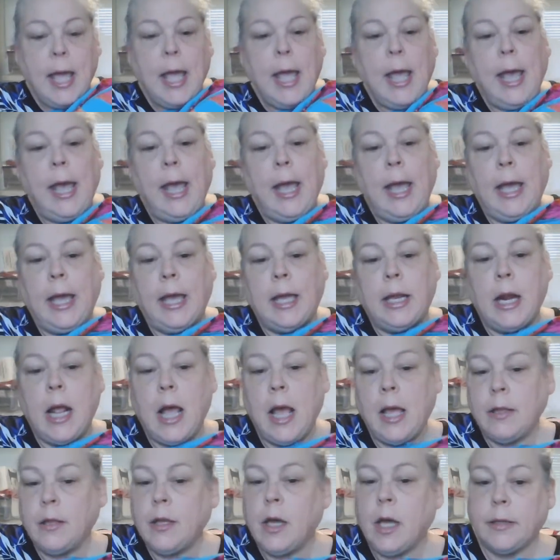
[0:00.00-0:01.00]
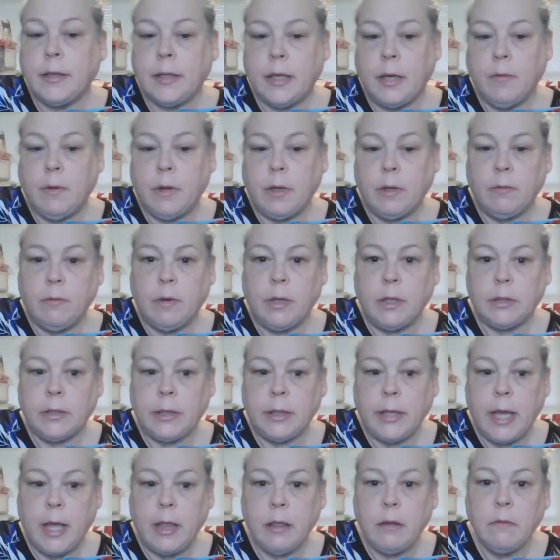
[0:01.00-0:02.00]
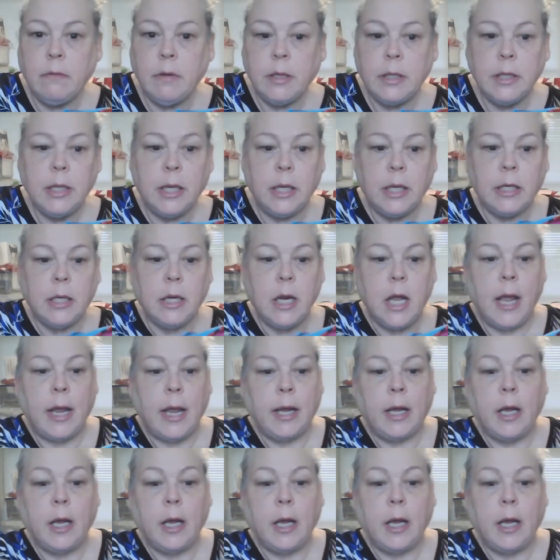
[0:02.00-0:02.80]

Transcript: And I thought they went well together. And then I